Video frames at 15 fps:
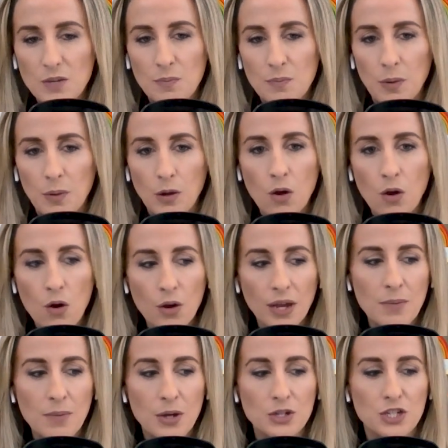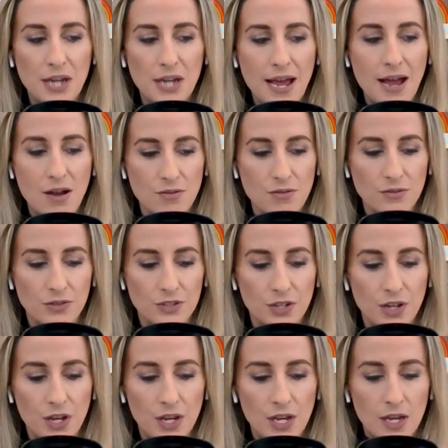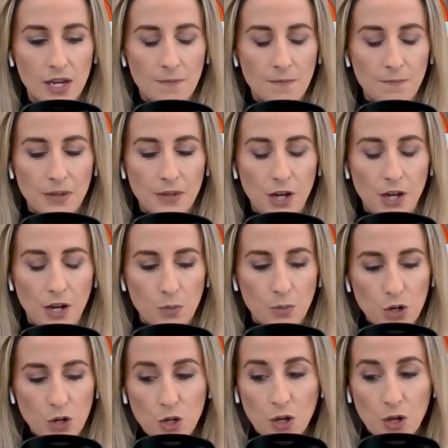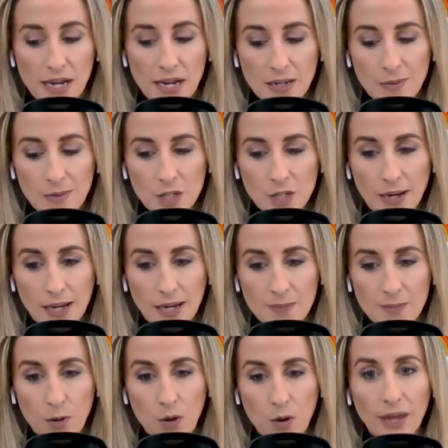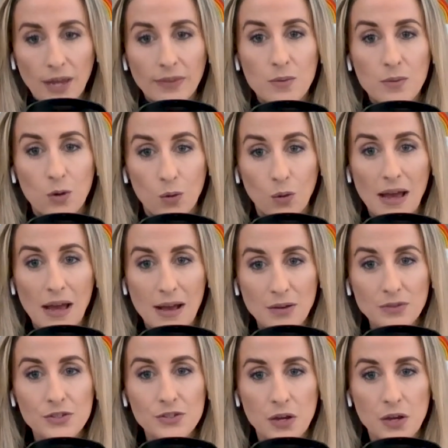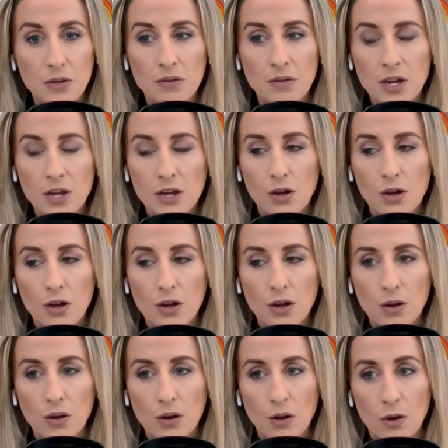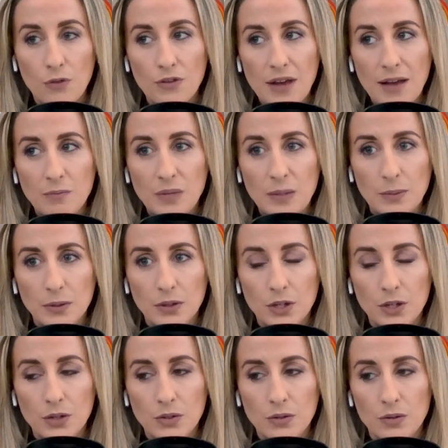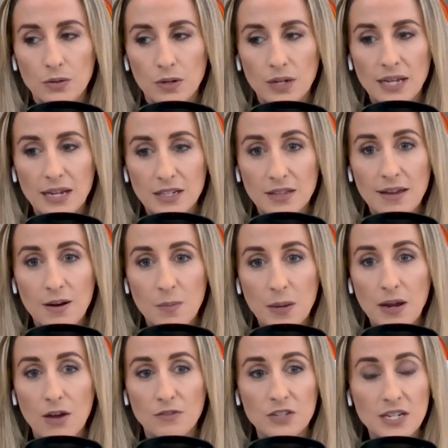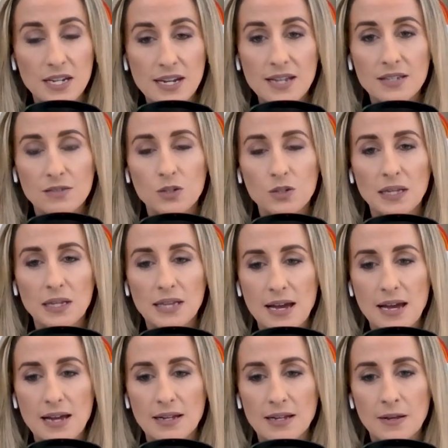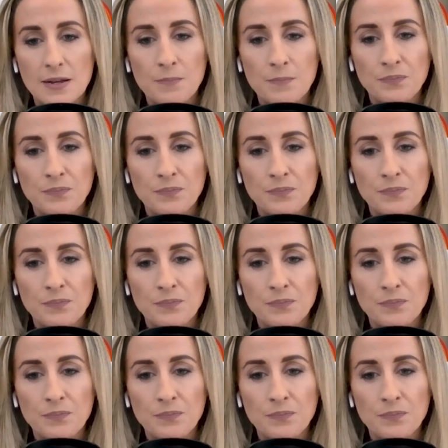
when you block emotion out, what you can end up doing is blocking them all out. So I'll often have people who get to therapy after years of doing that